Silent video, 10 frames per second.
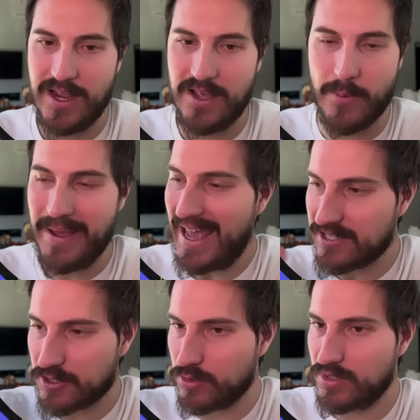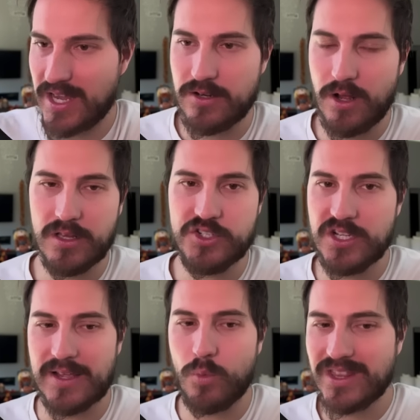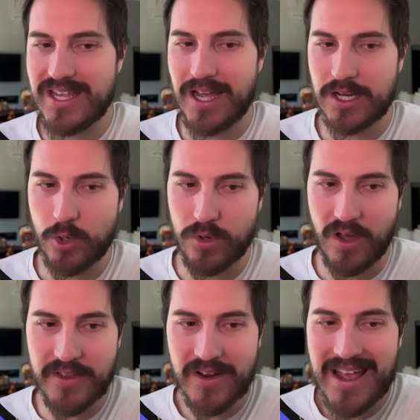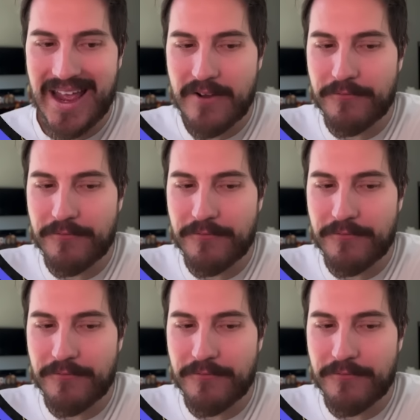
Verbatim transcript: The pass-through technology, like what they got going on there, and for